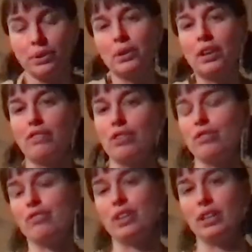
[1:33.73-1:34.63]
if you
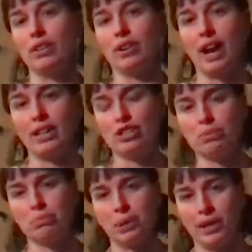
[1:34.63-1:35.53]
feel, or I
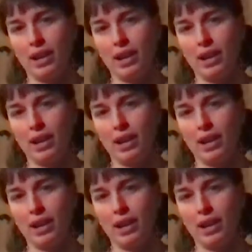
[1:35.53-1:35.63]
just put it,